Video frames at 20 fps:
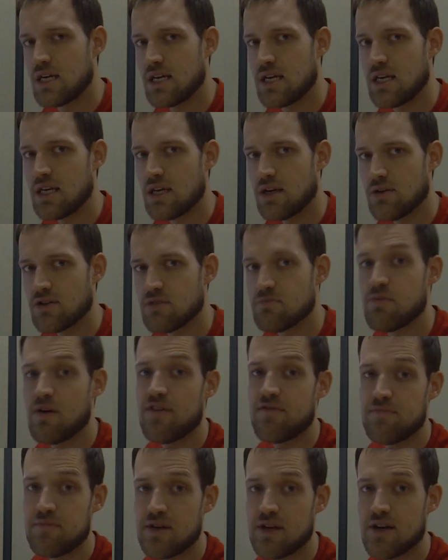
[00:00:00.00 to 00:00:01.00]
he goes above
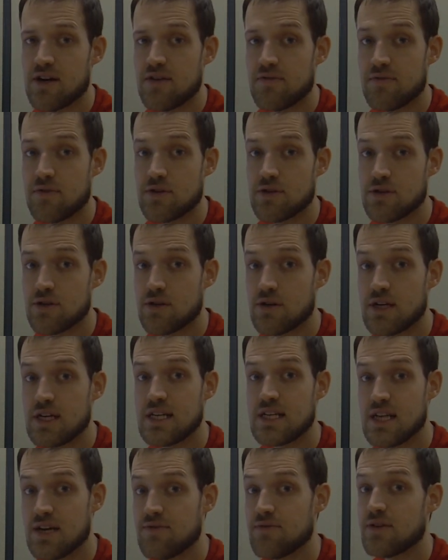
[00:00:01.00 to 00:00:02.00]
and beyond for sure. He
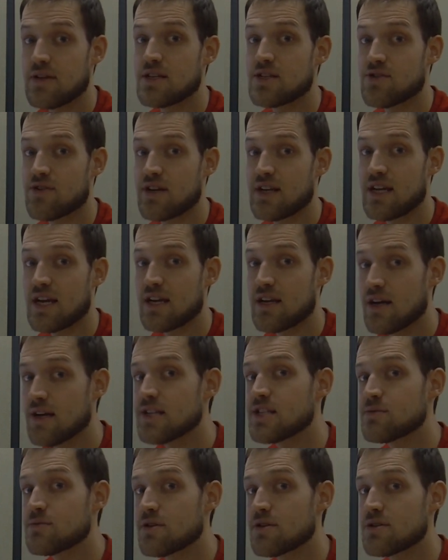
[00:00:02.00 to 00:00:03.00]
definitely is trying to get
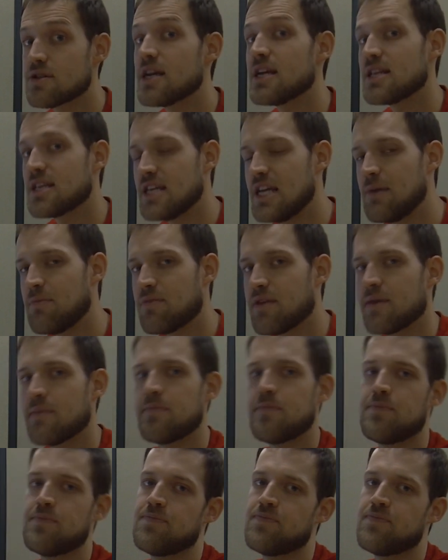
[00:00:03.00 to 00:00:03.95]
customers and keep them.